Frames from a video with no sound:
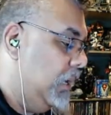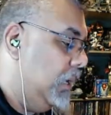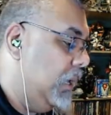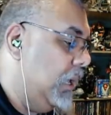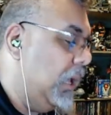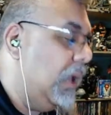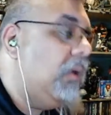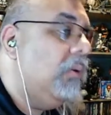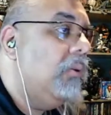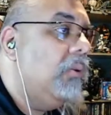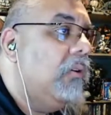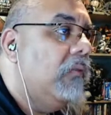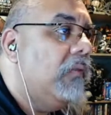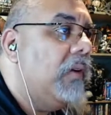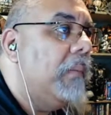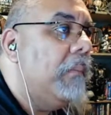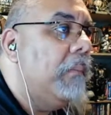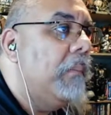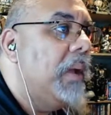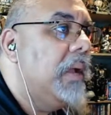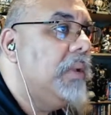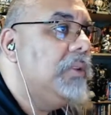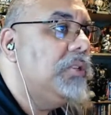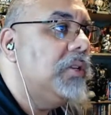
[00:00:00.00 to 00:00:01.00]
I don't know if I
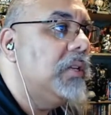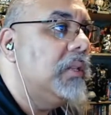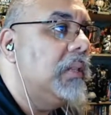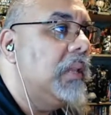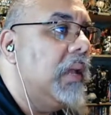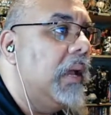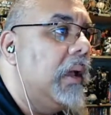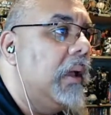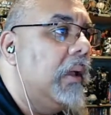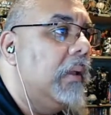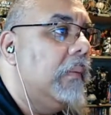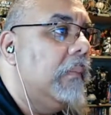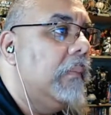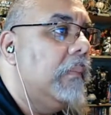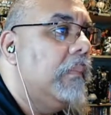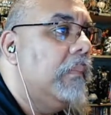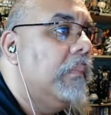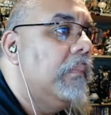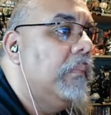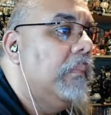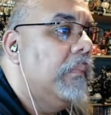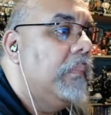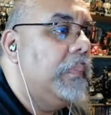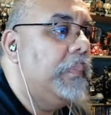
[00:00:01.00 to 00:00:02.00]
mentioned that
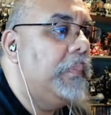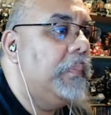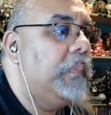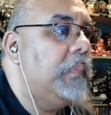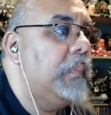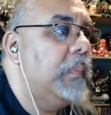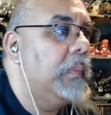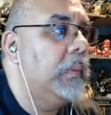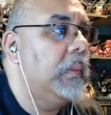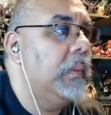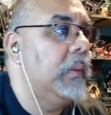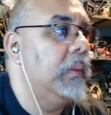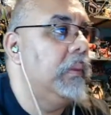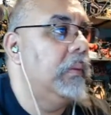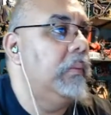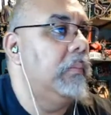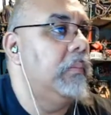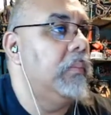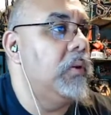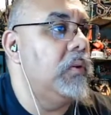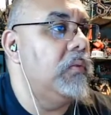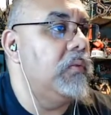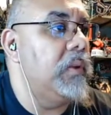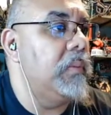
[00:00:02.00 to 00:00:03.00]

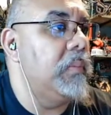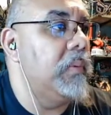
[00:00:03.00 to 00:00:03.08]
movie